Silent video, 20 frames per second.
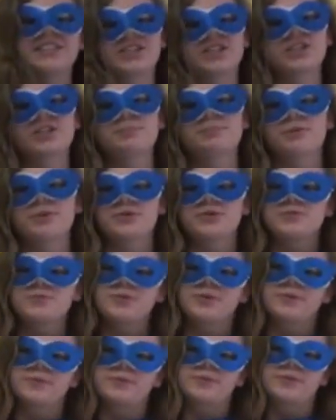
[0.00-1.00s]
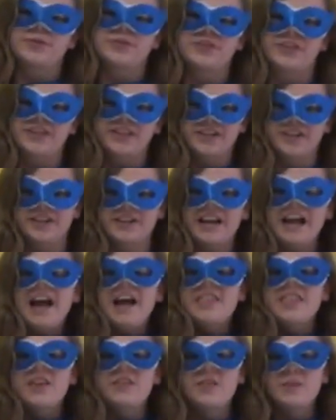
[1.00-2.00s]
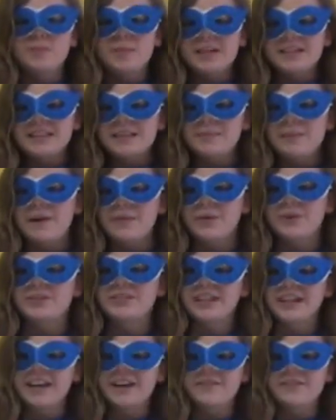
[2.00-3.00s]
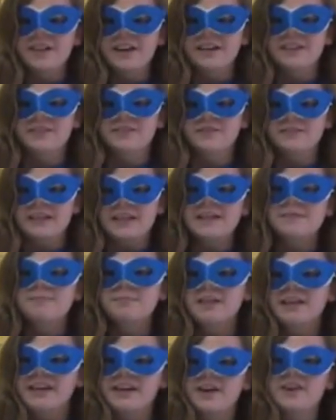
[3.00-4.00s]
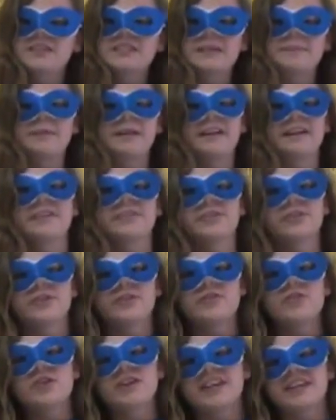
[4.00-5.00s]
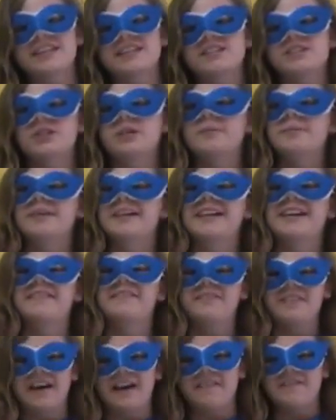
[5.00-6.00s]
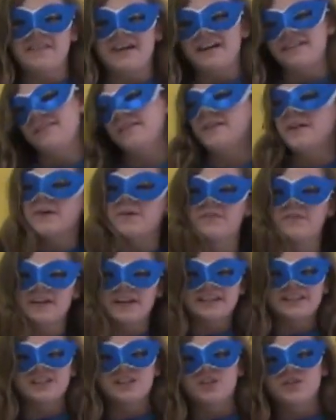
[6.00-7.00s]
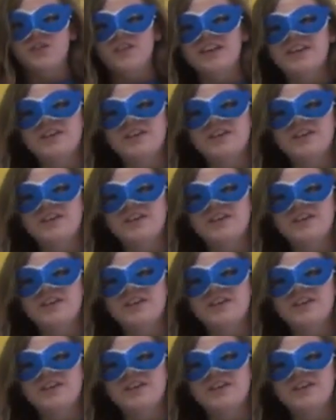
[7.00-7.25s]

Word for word: this is Sports Report Blue Thunder. The football team had their second round of state playoffs. They play in Louisville against Newburgh at 5. Now they go flat to the